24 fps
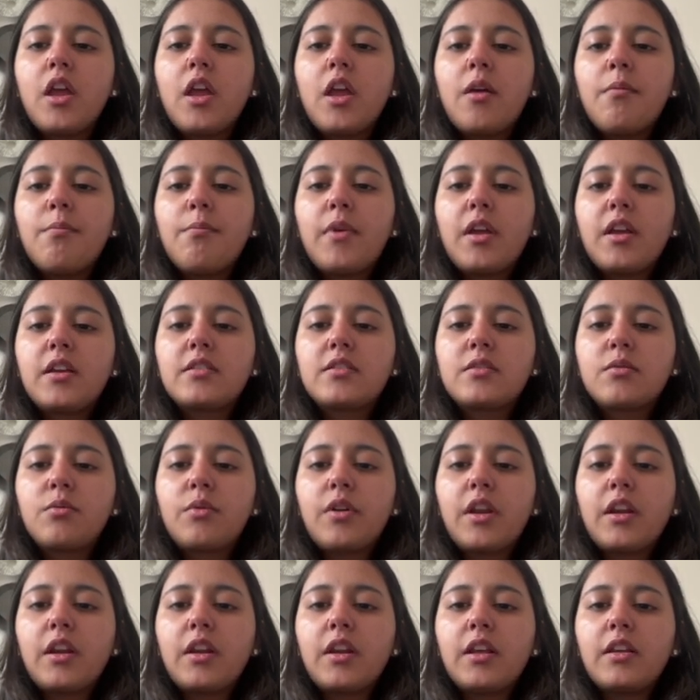makes
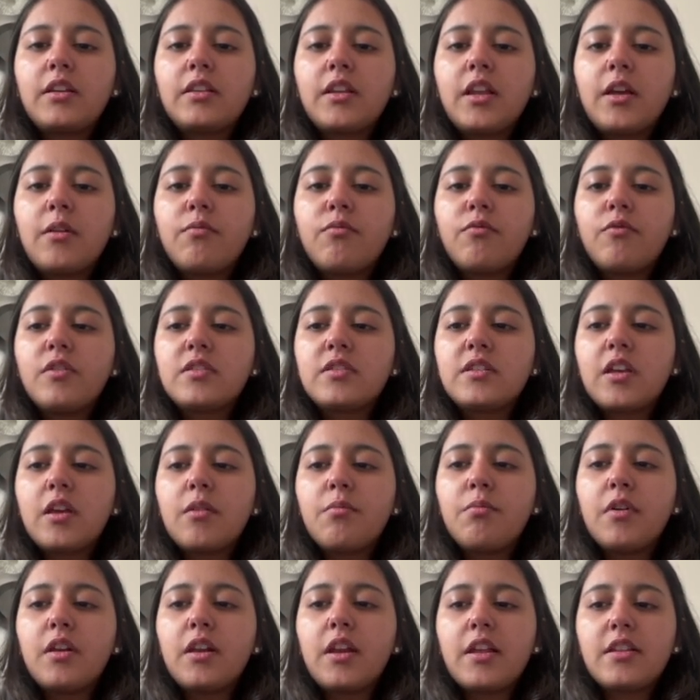grading them
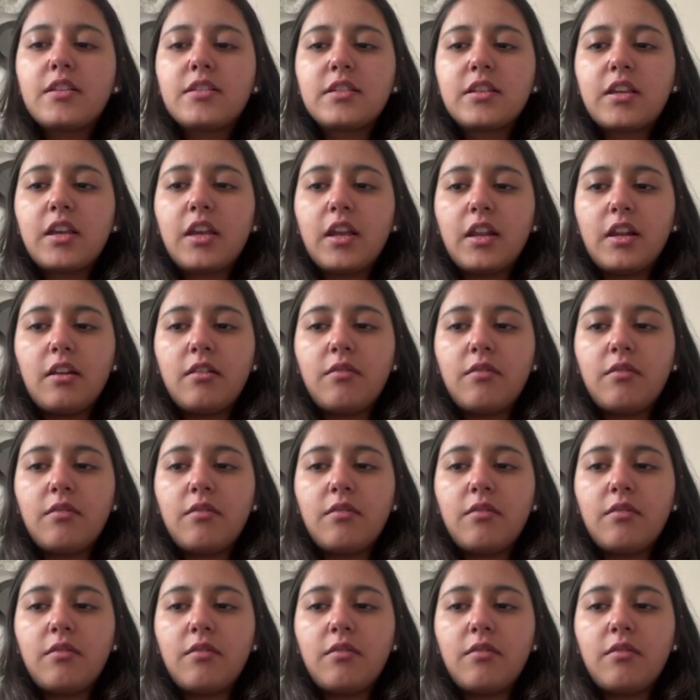feasible at scale.